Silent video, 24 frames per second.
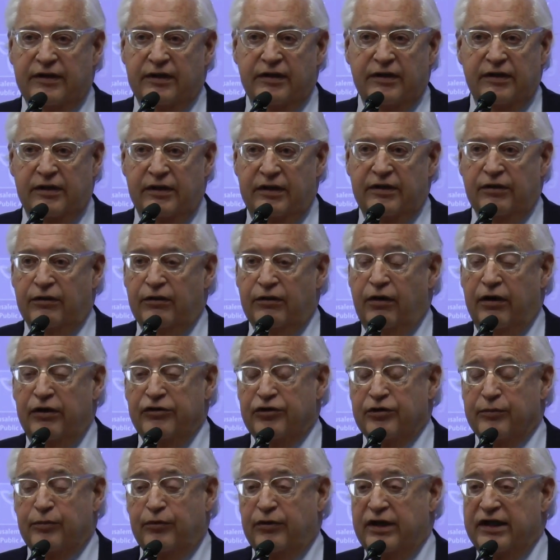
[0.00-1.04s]
The
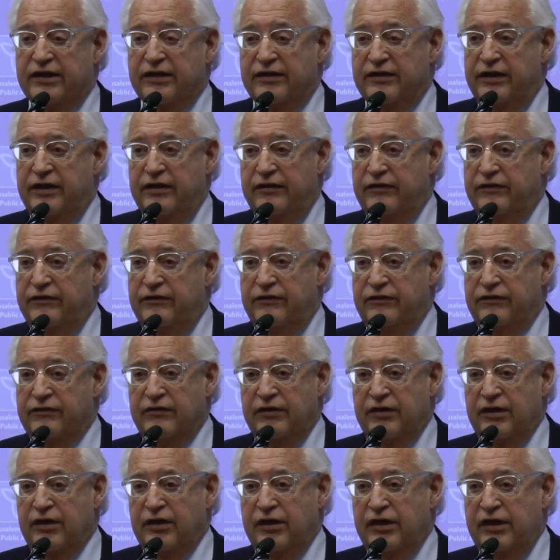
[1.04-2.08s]
larger point
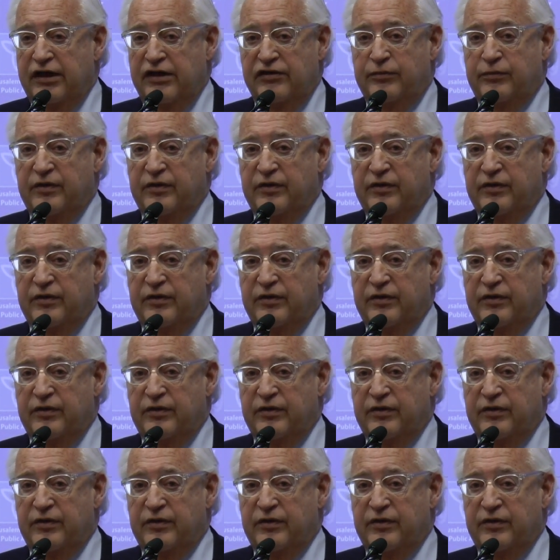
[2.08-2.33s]
is